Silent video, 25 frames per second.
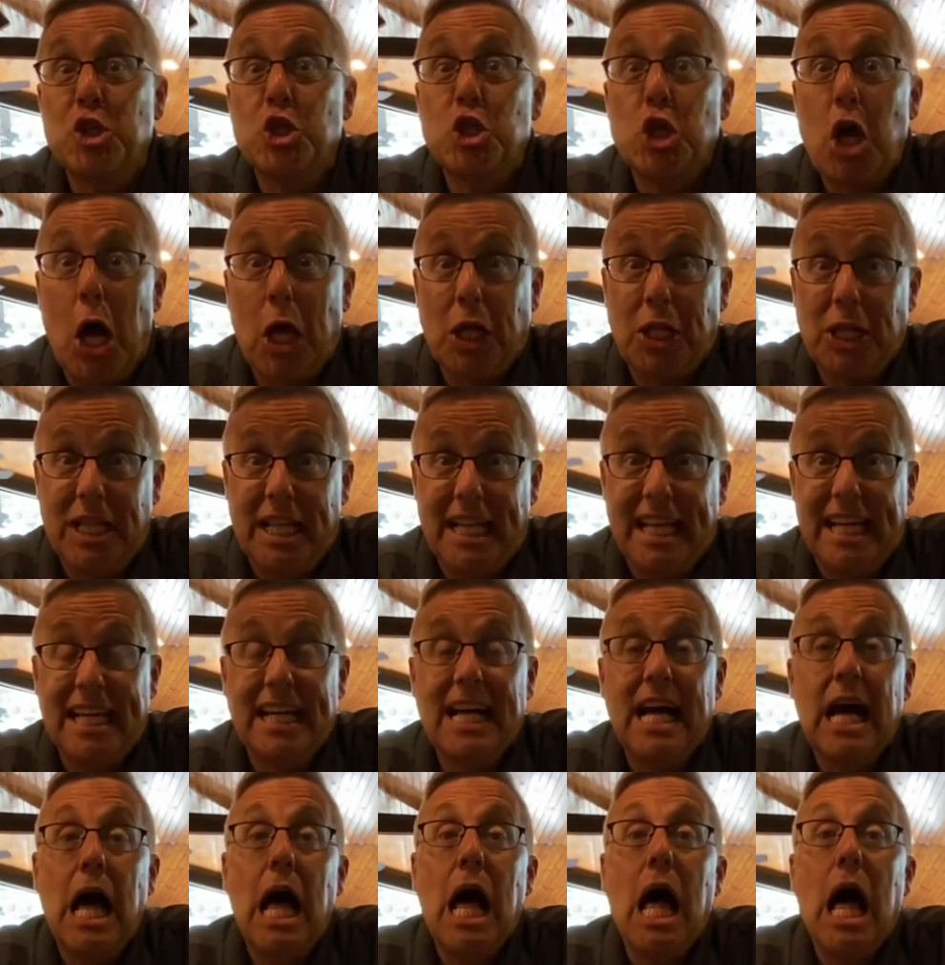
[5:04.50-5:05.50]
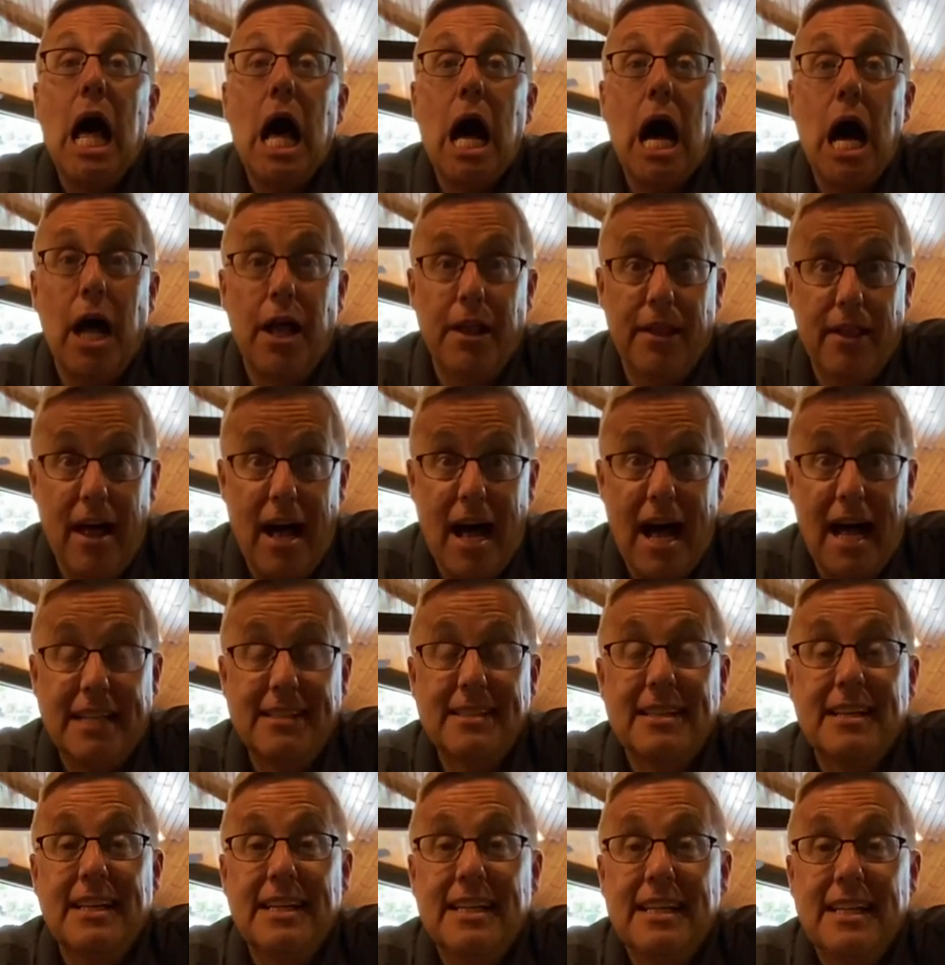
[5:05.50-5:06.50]
juggling a
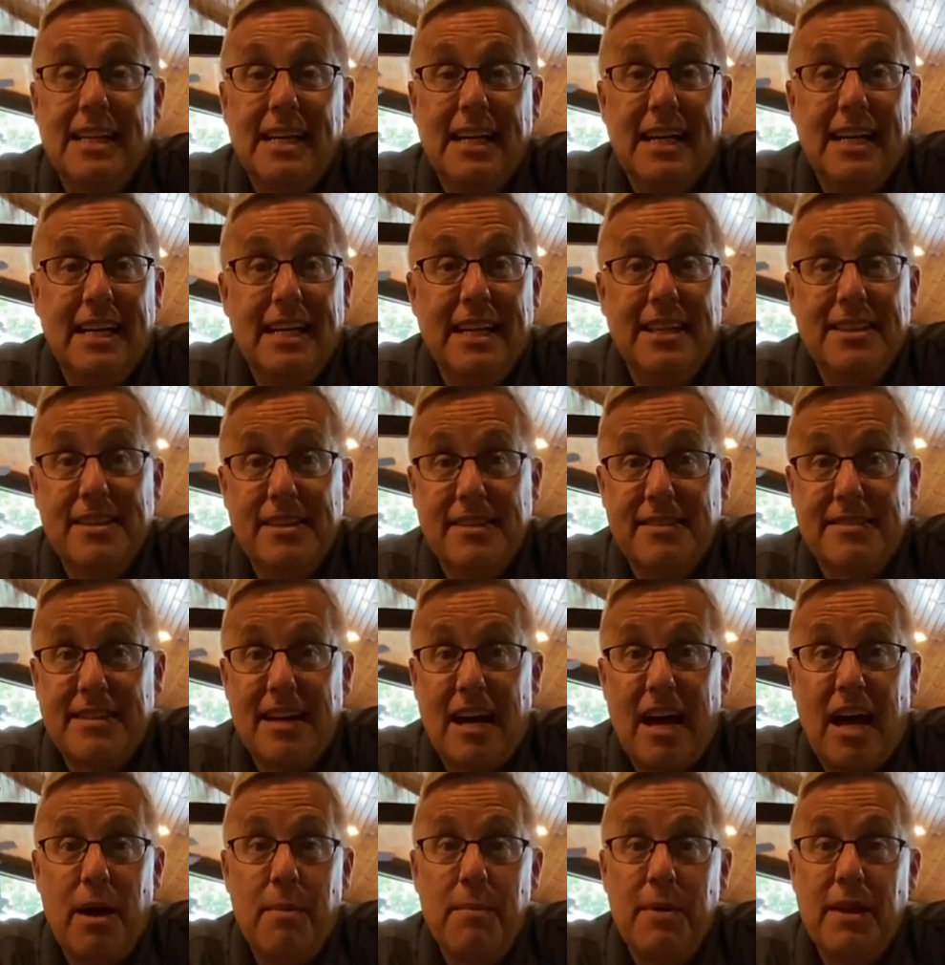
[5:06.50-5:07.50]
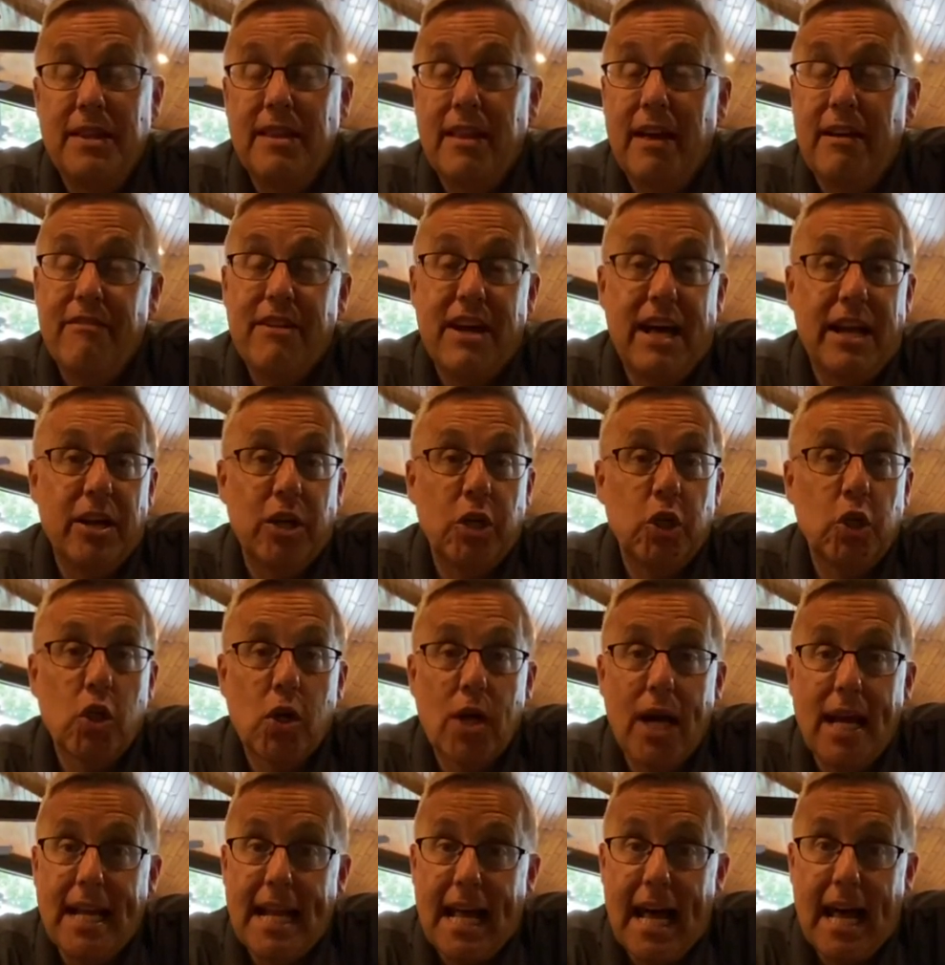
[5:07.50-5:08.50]
lot in this time, and they've had a
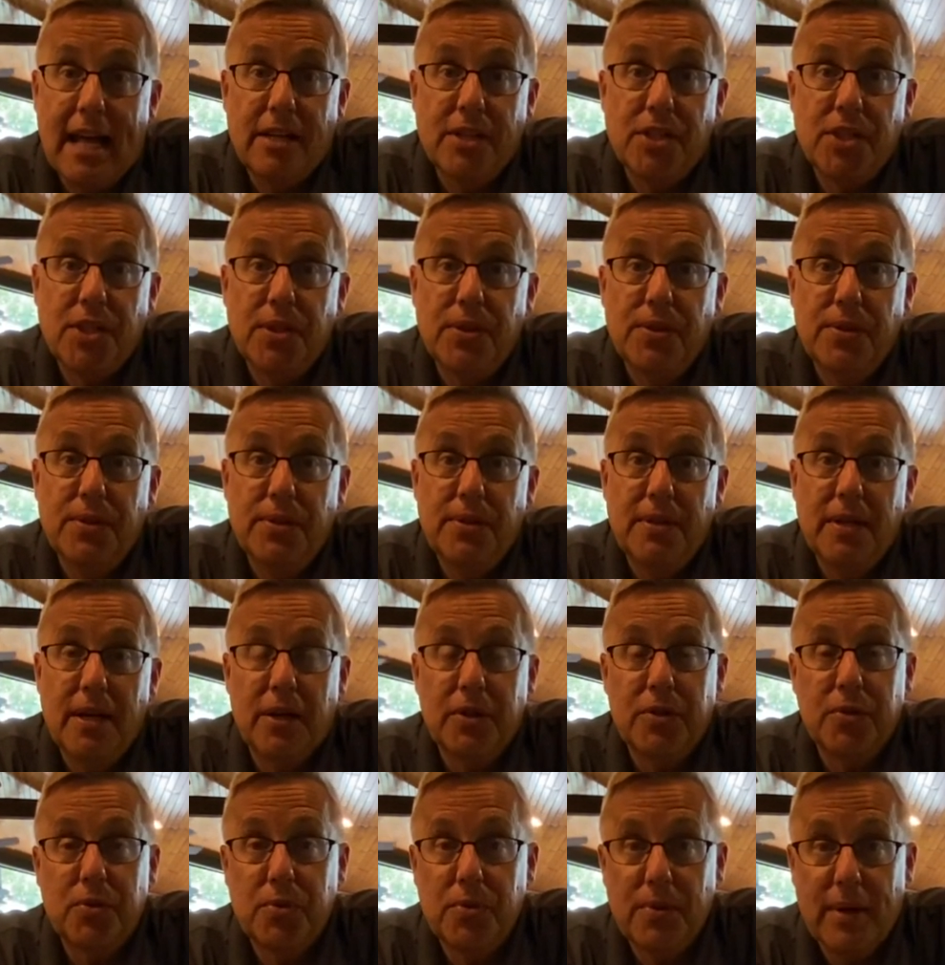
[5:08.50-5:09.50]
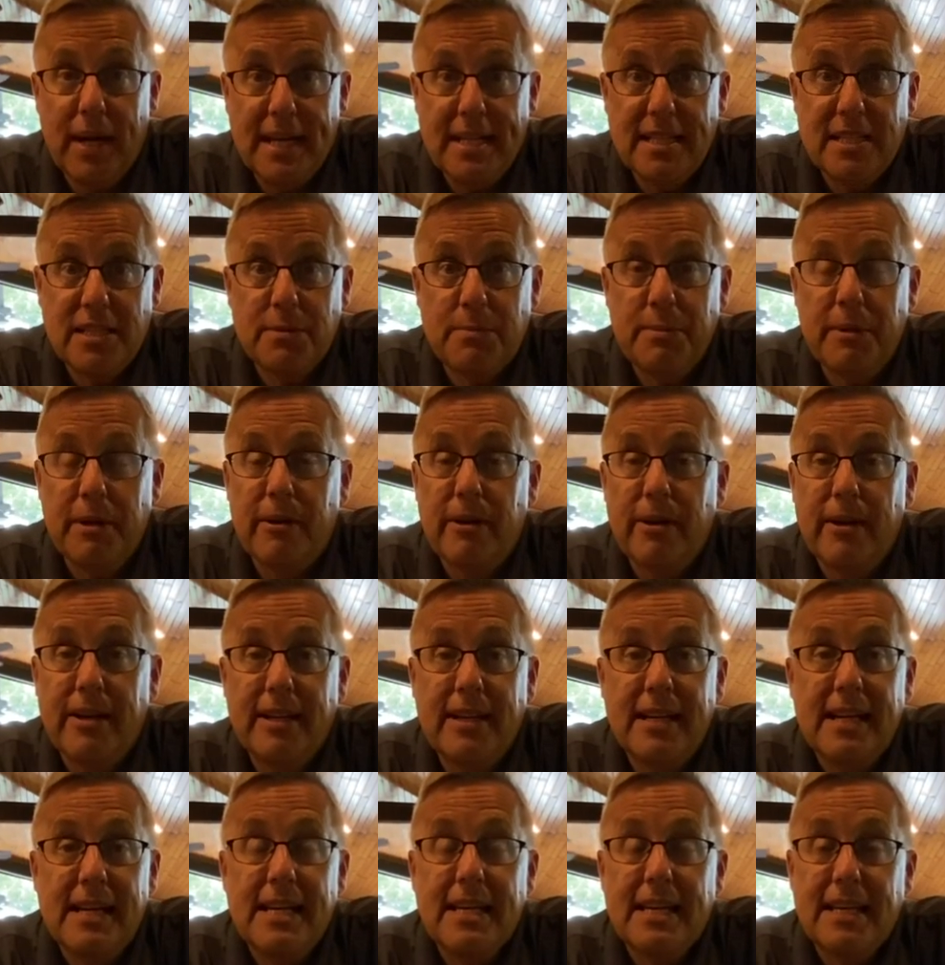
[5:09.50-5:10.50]
great attitude, a great
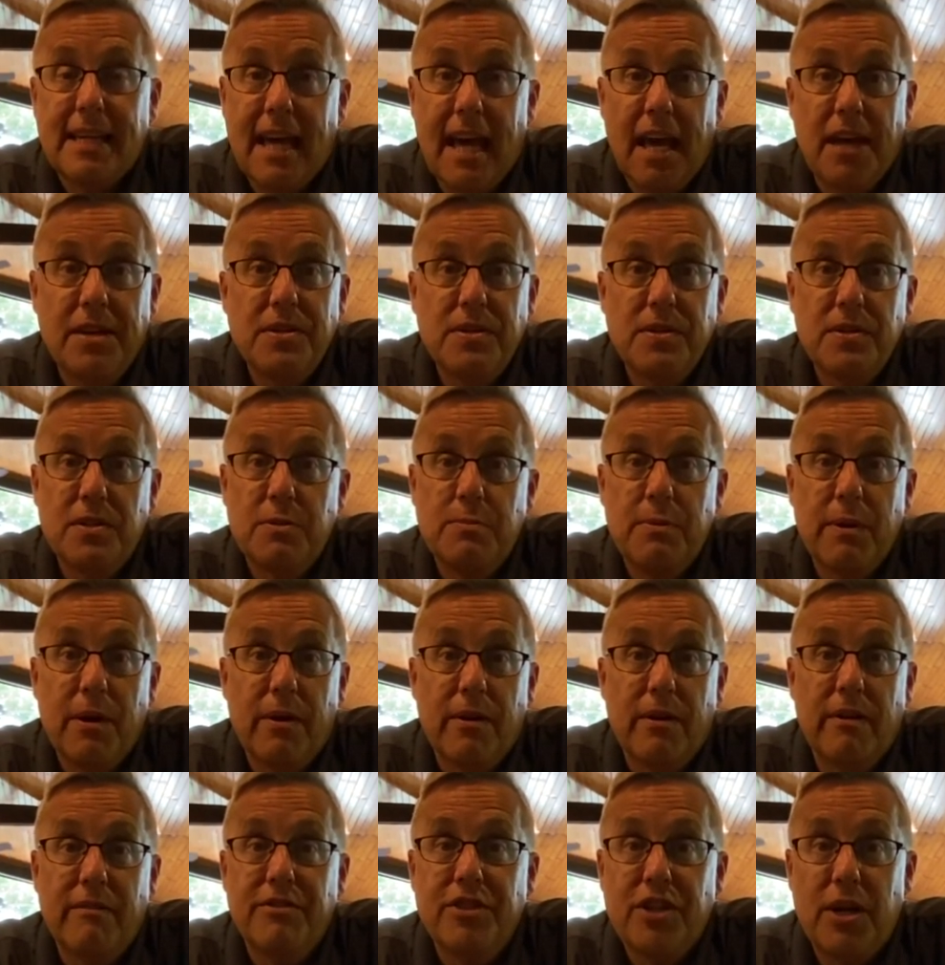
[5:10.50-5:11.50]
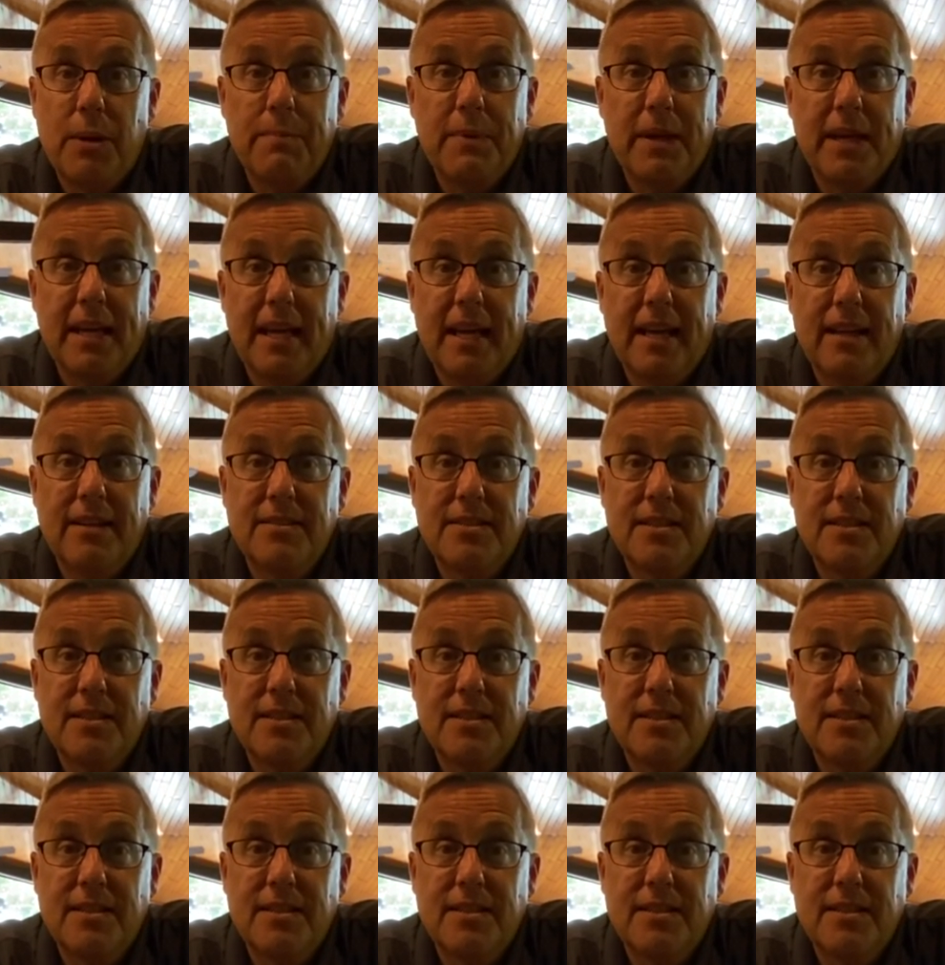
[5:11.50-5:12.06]
spirit, can-do spirit of jumping in.